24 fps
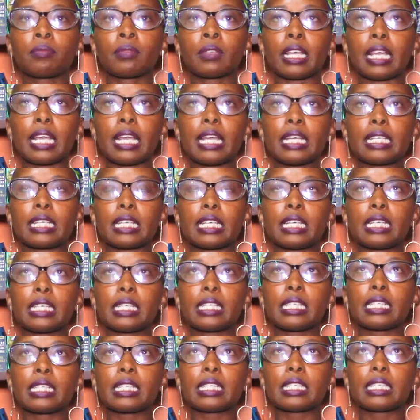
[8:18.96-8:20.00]
it
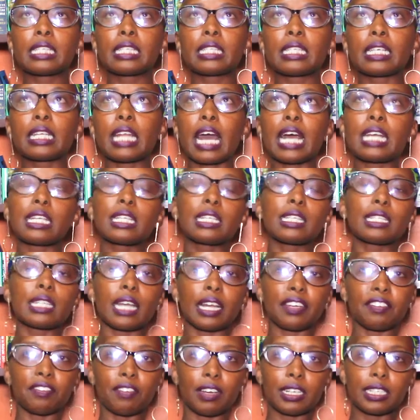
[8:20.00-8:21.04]
has its
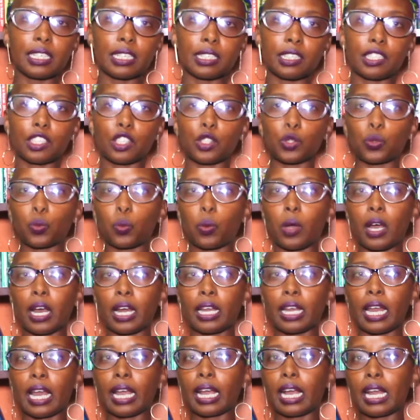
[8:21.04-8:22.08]
advantages. One,
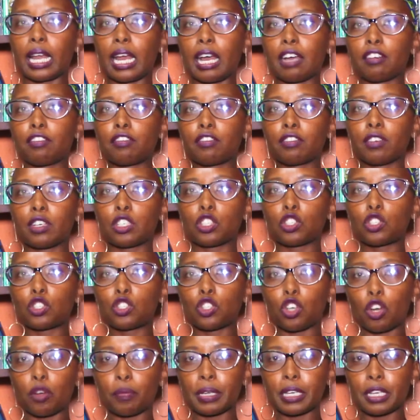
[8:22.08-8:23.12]
I can have so
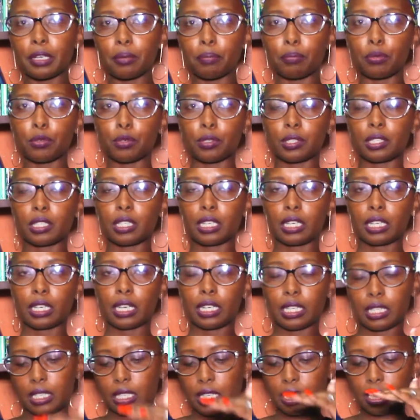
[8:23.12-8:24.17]
many books in
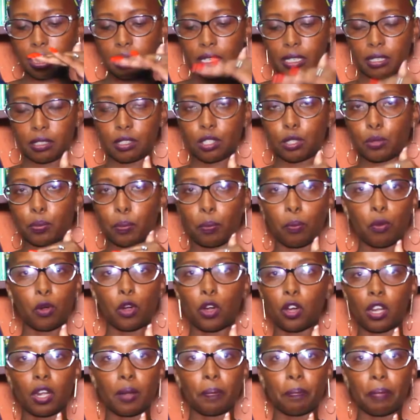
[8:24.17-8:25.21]
such a
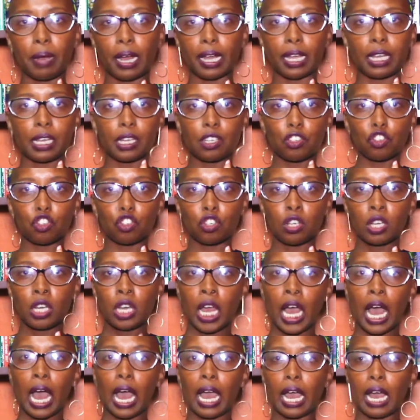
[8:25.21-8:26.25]
small package.
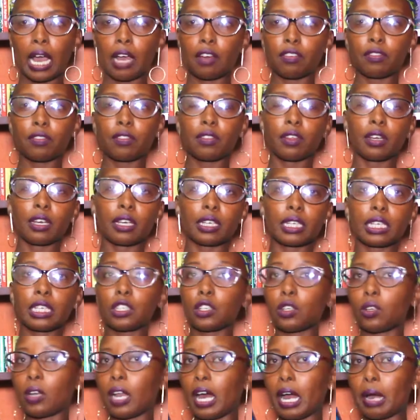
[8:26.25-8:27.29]
I have the Kindle
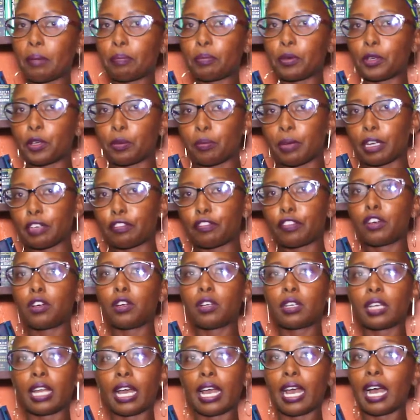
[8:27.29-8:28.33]
app on my phone,
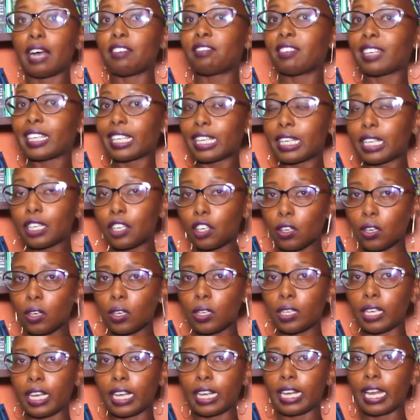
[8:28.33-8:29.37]
I have a Kindle,
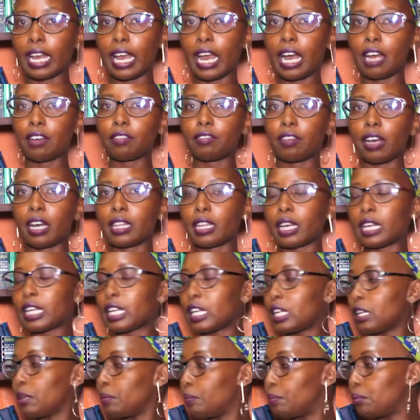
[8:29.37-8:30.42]
and I have other
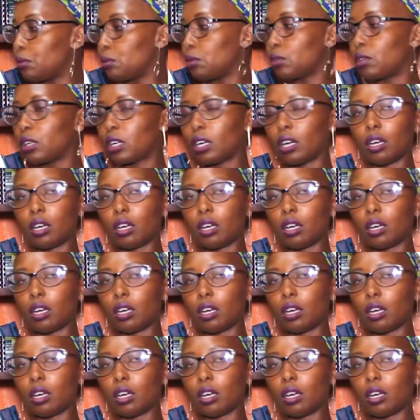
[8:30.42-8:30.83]
ebook